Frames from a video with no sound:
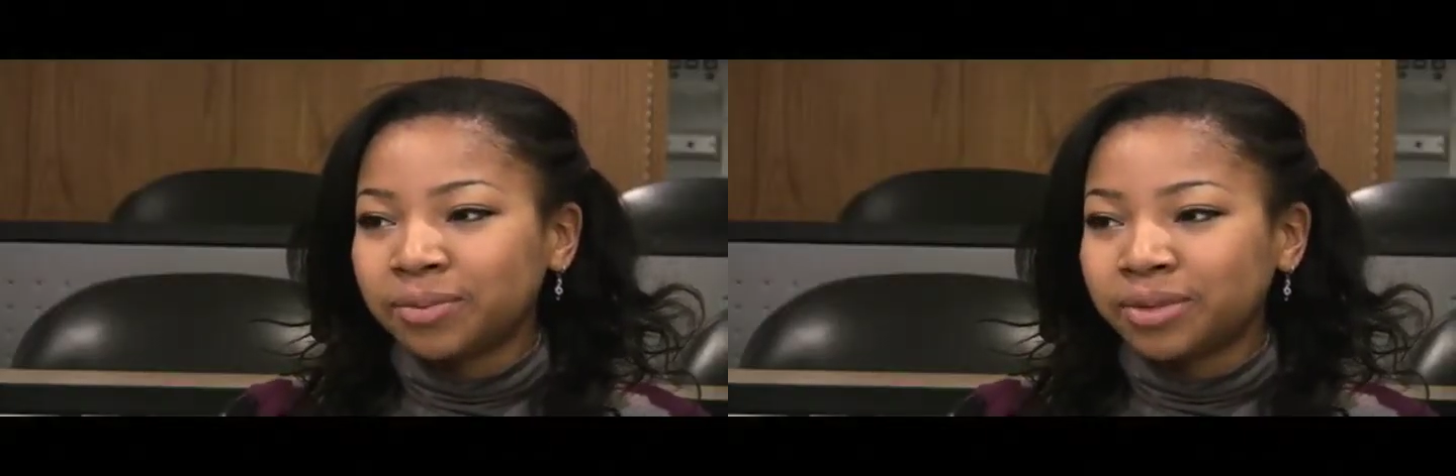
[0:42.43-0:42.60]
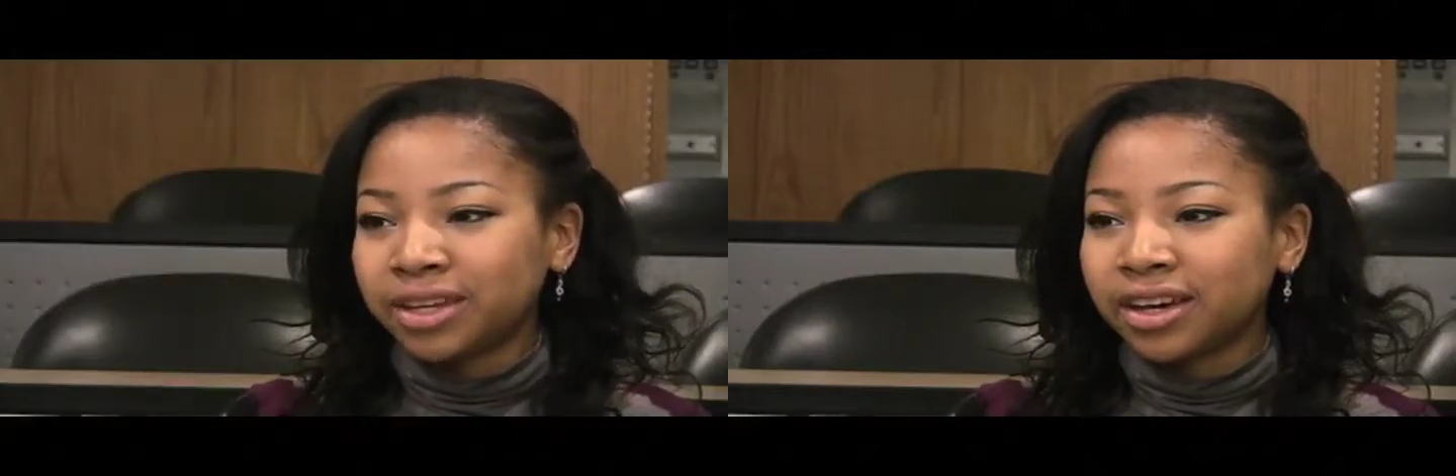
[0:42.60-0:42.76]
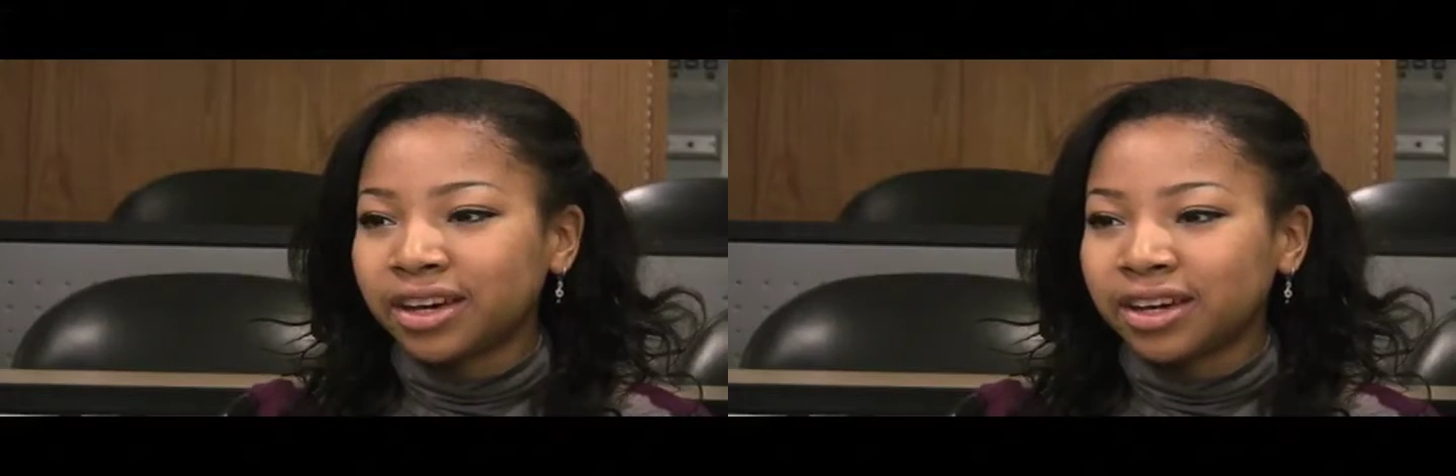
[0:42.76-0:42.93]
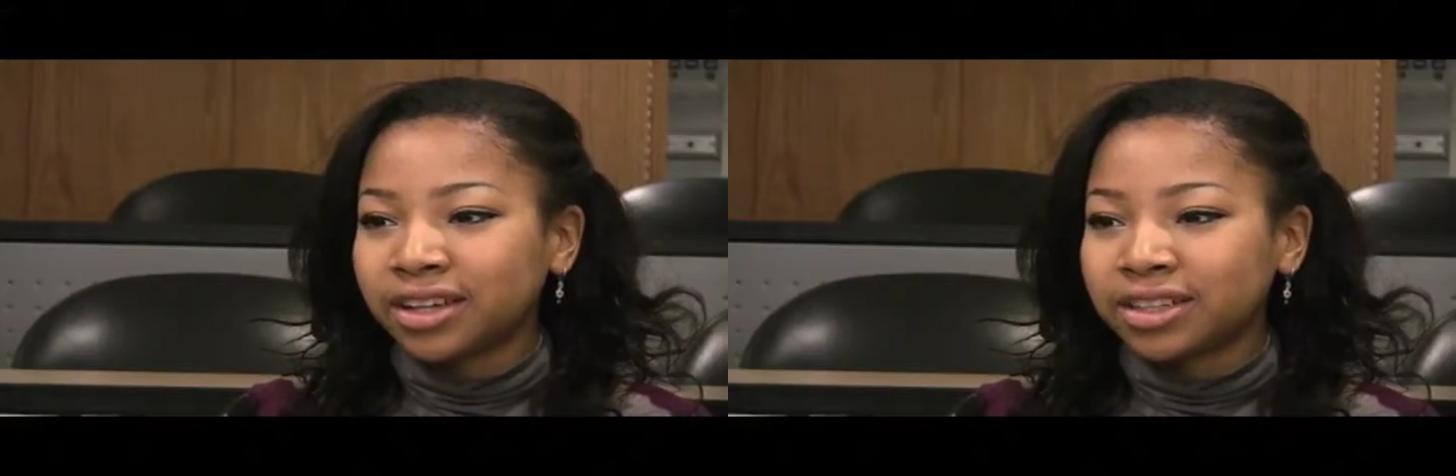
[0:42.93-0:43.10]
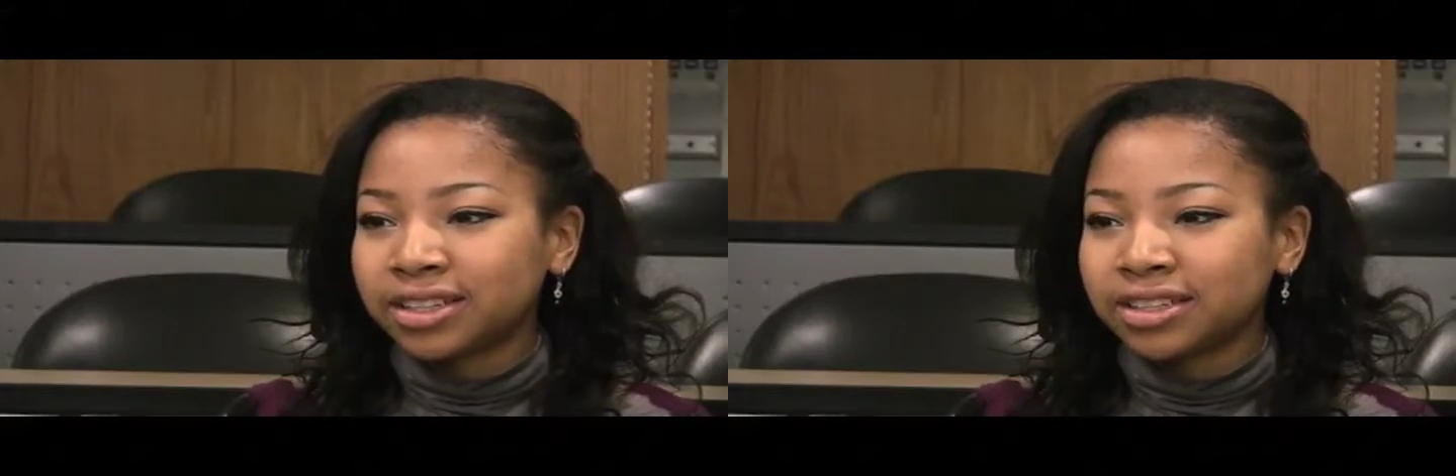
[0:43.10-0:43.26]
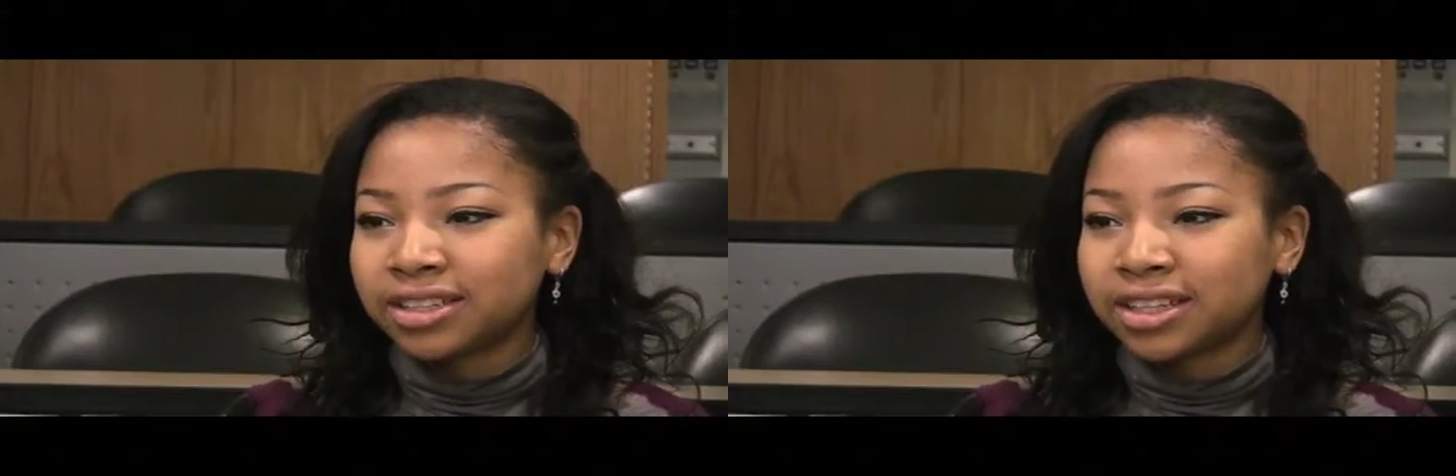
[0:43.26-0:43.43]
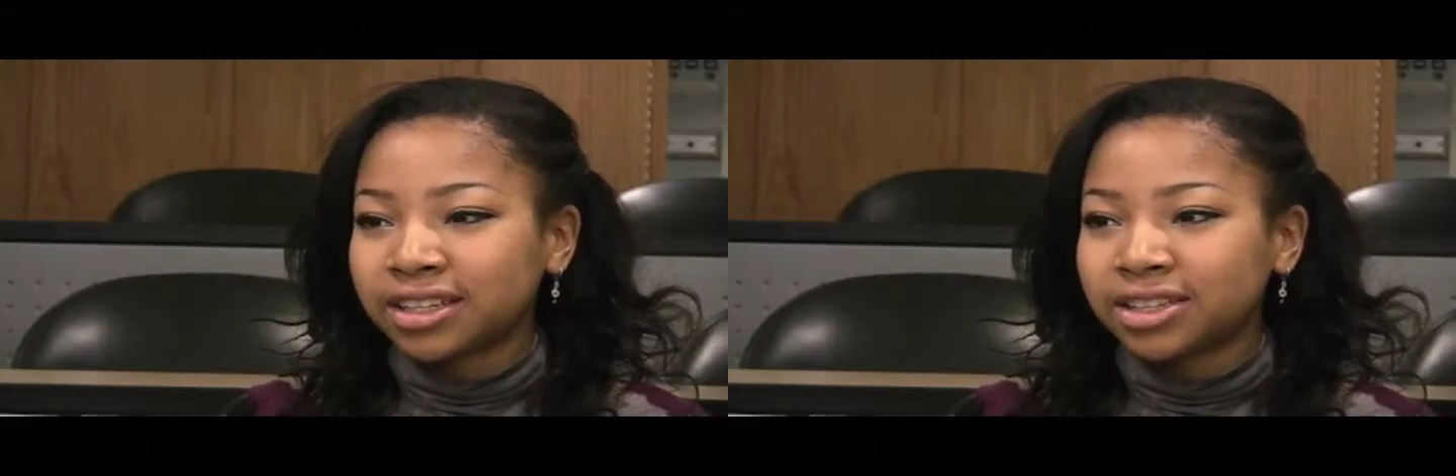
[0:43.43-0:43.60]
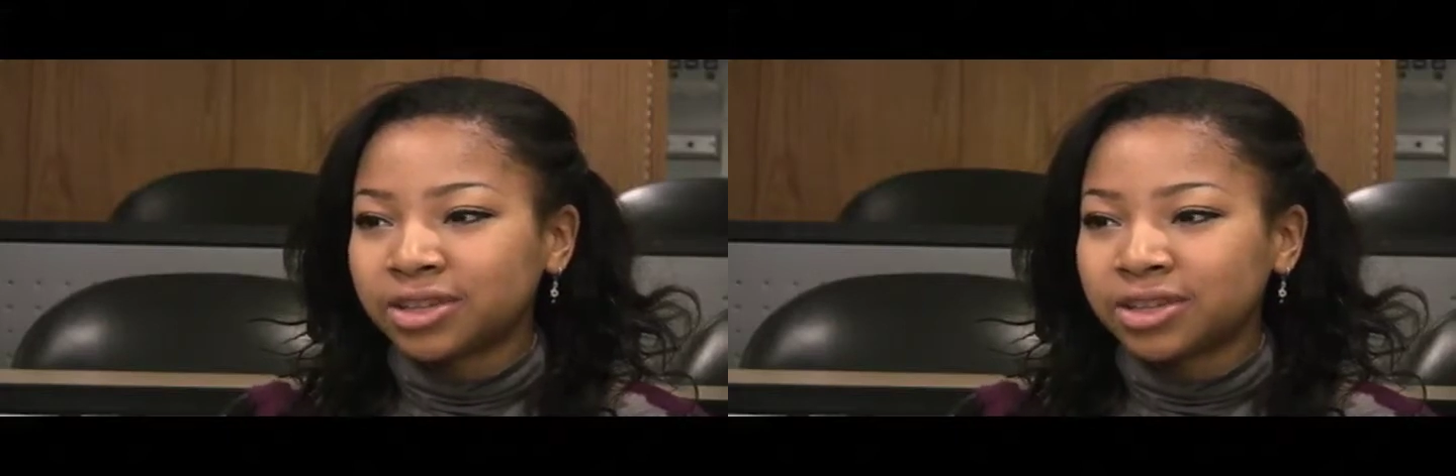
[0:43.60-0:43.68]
because it's